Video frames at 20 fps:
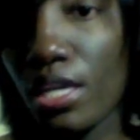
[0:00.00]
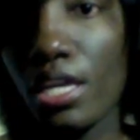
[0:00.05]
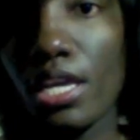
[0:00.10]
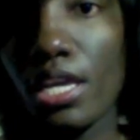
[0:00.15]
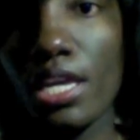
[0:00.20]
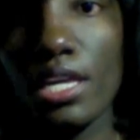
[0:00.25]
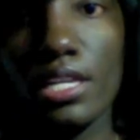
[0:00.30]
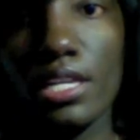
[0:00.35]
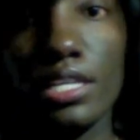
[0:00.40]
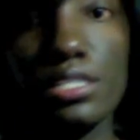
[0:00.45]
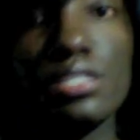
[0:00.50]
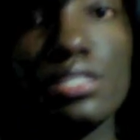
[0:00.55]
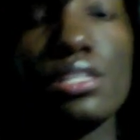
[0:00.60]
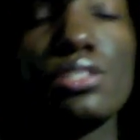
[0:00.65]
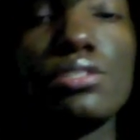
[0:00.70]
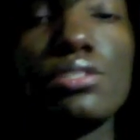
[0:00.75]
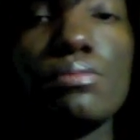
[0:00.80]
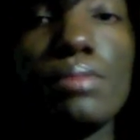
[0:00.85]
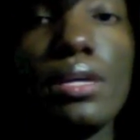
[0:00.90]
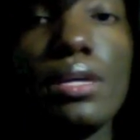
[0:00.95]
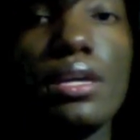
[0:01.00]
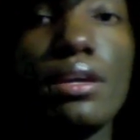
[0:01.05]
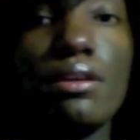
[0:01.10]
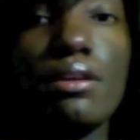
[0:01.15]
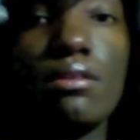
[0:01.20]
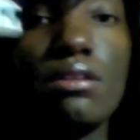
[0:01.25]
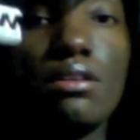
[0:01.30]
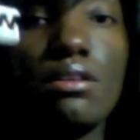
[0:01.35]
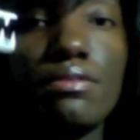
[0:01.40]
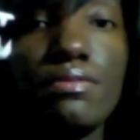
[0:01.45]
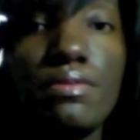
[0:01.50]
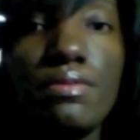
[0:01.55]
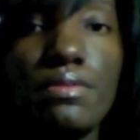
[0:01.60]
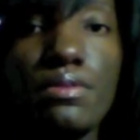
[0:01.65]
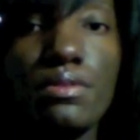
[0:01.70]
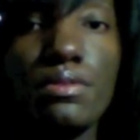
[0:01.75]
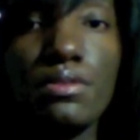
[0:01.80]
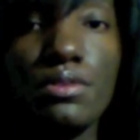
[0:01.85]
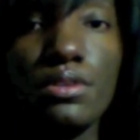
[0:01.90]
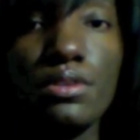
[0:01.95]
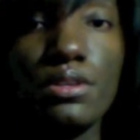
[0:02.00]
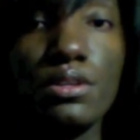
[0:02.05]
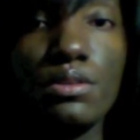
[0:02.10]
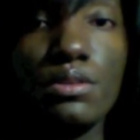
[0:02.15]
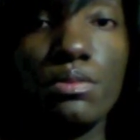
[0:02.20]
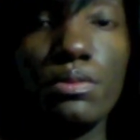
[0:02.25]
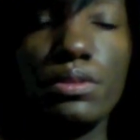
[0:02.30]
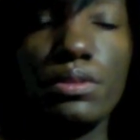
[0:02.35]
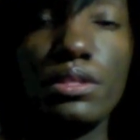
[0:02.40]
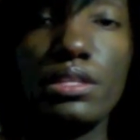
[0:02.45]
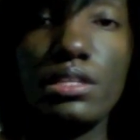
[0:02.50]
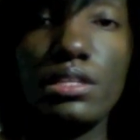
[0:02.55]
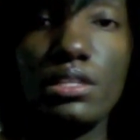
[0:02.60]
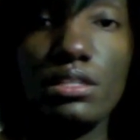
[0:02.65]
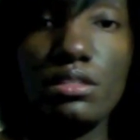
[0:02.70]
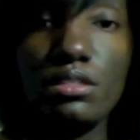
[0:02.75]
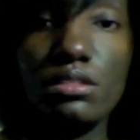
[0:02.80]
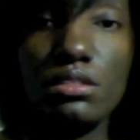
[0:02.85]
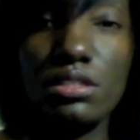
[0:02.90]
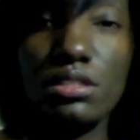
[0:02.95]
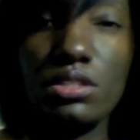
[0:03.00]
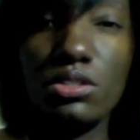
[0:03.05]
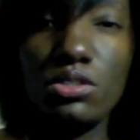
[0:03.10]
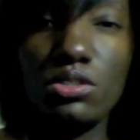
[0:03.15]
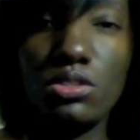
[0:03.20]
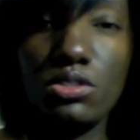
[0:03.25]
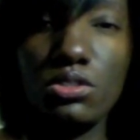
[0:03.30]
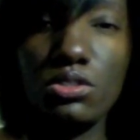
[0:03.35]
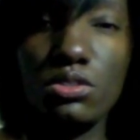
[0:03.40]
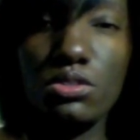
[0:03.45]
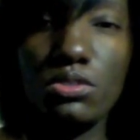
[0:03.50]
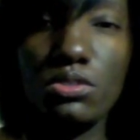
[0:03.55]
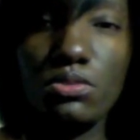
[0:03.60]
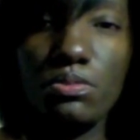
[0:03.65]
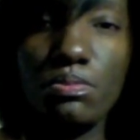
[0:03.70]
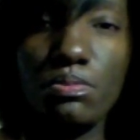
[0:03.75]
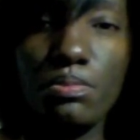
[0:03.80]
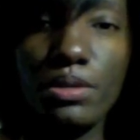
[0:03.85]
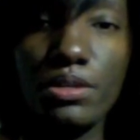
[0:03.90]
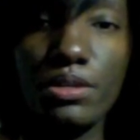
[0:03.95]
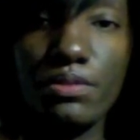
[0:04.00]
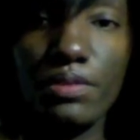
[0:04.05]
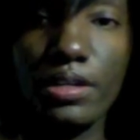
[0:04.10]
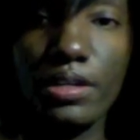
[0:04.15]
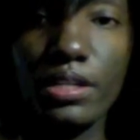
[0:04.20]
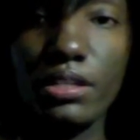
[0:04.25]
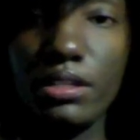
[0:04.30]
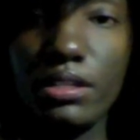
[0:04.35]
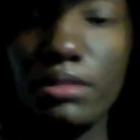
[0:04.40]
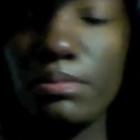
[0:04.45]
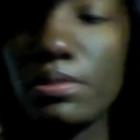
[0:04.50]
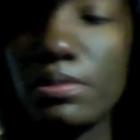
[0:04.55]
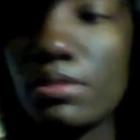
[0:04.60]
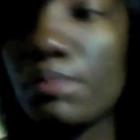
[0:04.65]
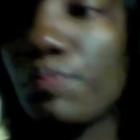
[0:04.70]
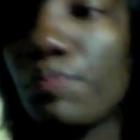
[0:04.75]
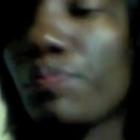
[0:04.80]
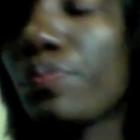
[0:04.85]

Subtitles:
And I section my hair off with these little butterfly clips,